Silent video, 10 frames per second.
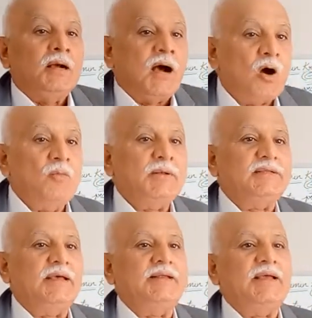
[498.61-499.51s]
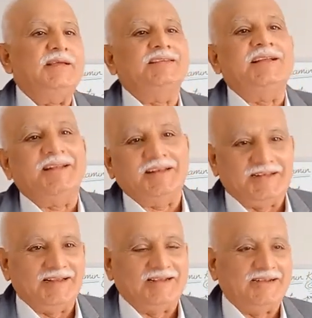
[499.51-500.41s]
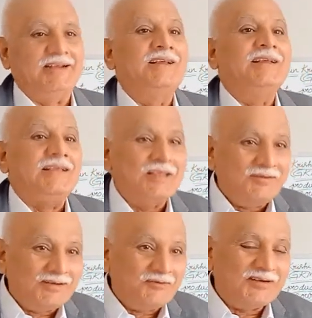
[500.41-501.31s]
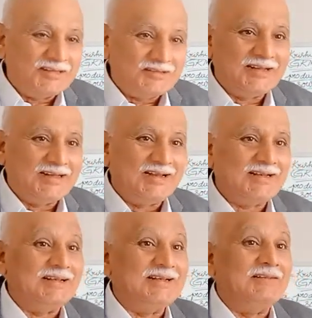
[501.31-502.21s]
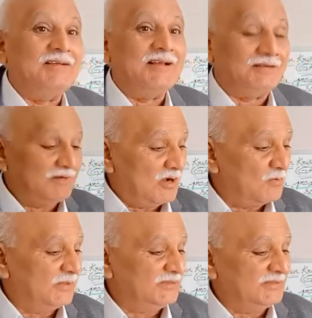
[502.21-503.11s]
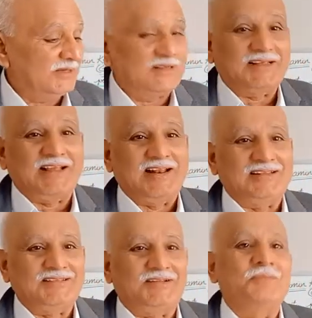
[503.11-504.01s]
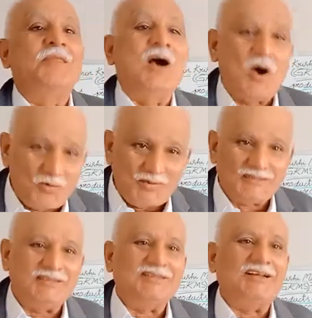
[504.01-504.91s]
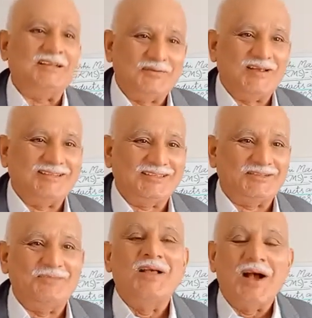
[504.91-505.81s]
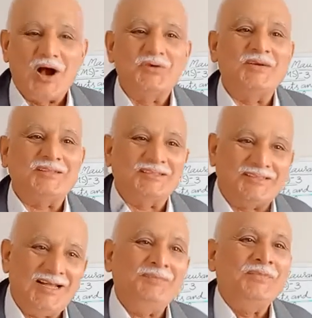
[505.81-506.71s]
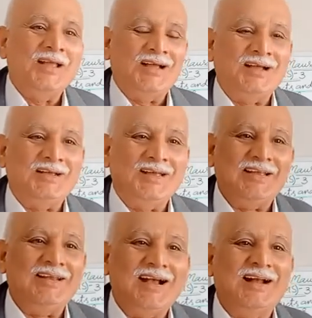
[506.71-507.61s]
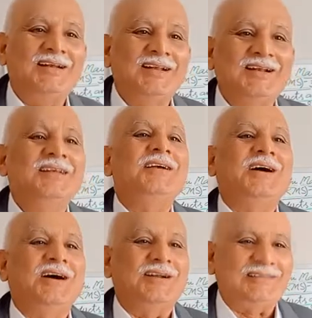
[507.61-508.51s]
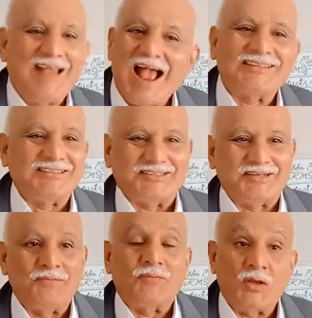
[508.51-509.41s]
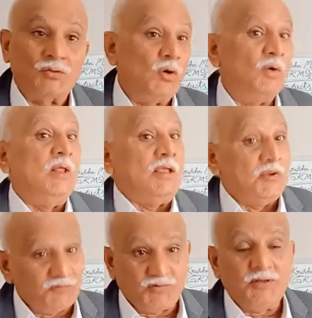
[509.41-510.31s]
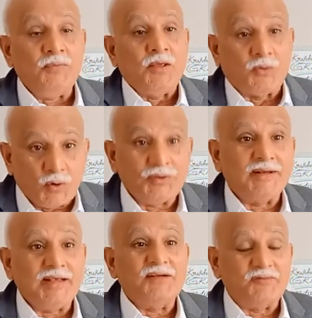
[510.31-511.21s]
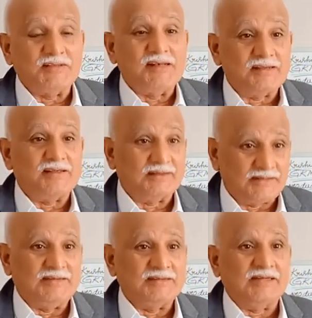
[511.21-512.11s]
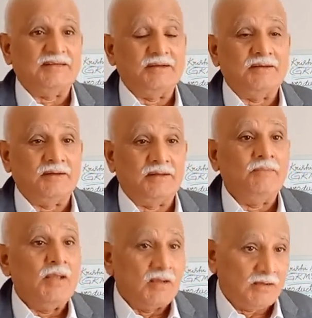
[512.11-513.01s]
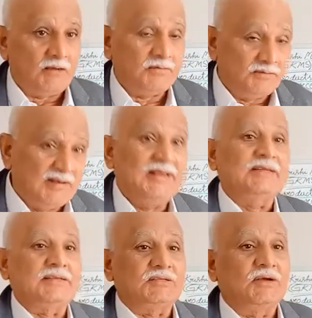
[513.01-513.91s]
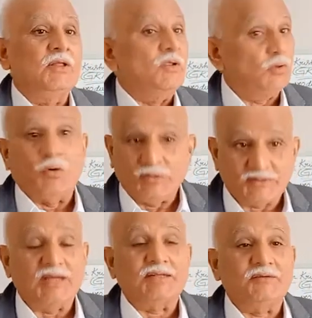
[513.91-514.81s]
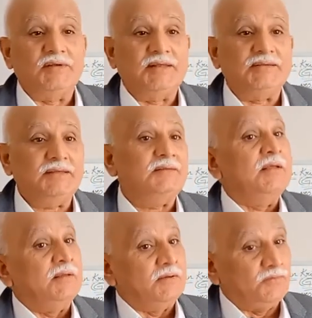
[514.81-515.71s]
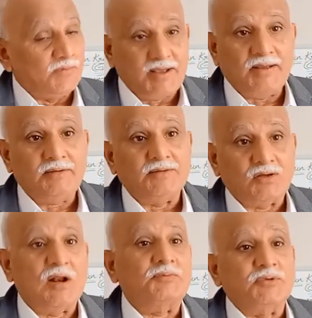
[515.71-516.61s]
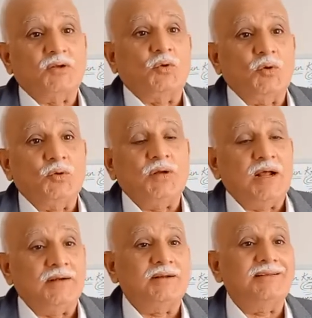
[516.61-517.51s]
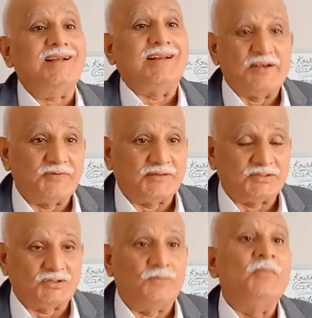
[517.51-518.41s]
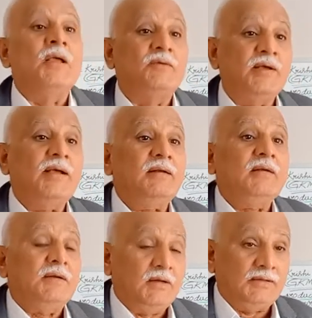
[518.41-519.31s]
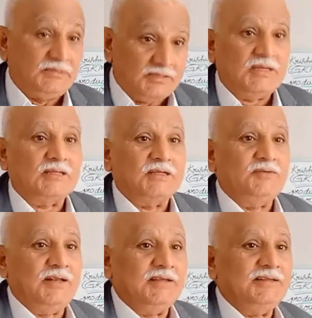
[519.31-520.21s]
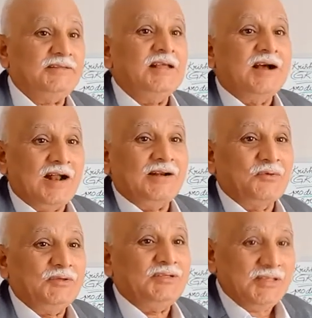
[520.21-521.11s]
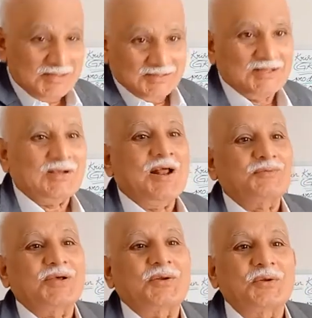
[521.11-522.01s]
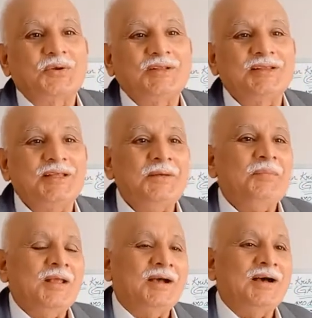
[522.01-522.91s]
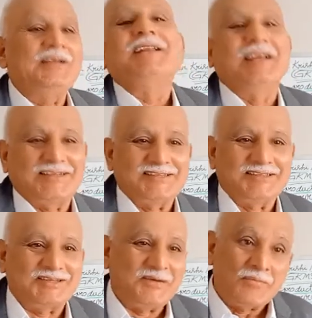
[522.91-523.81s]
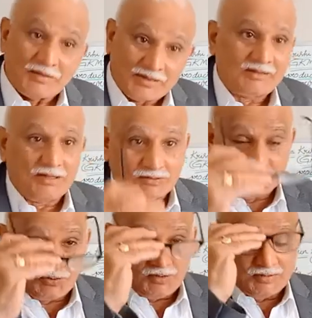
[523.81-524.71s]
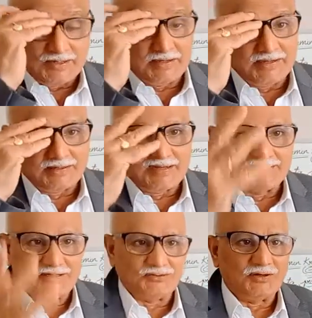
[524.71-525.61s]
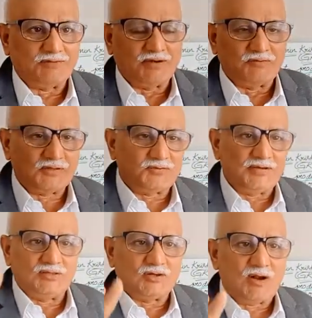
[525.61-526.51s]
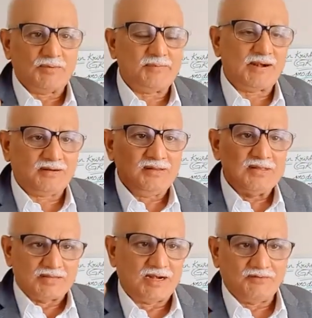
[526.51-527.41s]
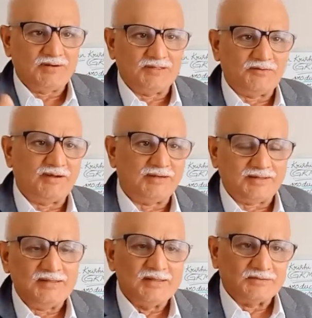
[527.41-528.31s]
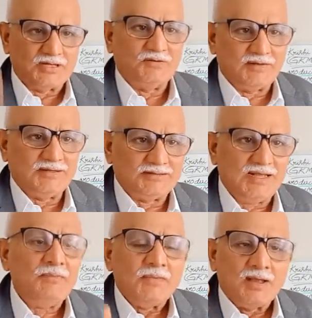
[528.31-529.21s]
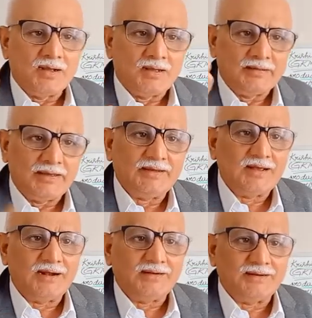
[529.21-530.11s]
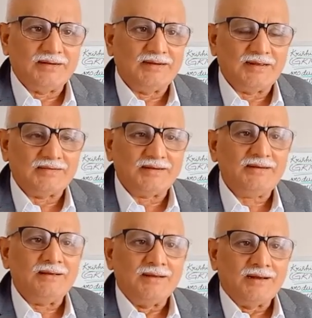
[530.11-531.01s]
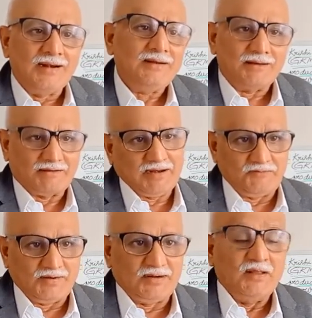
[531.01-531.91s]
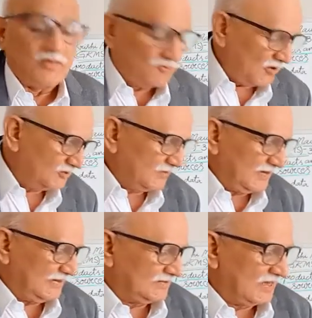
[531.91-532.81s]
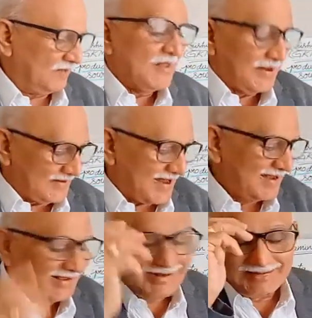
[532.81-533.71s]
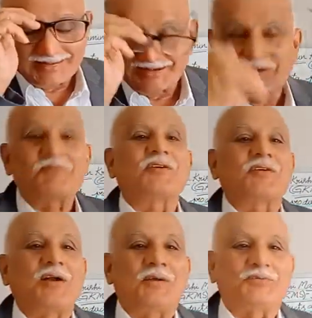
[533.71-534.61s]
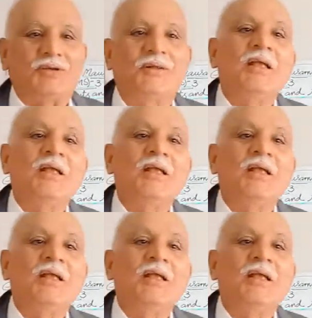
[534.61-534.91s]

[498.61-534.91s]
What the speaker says: How much area is under irrigated? Even if it is irrigated, how much is under the canal system? How much is under the well system? How much is the area under tank system? So, if no irrigation facilities are there in certain villages, so these are the villages where the crops are grown under the rain-fed system, where these are the villages under which the crops are grown in the irrigation system. That data is also required. First one is the cropping pattern, second one is the variety, third one is the area under irrigation and rain-fed. The fourth one is the acreage under different crops.